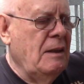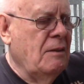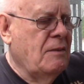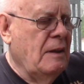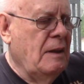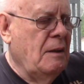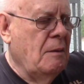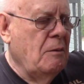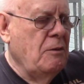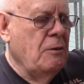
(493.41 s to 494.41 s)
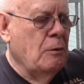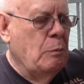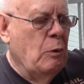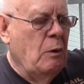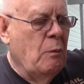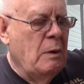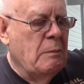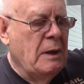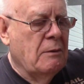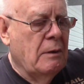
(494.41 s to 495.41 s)
is a 0.1
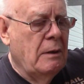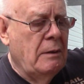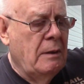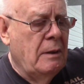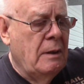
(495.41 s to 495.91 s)
micron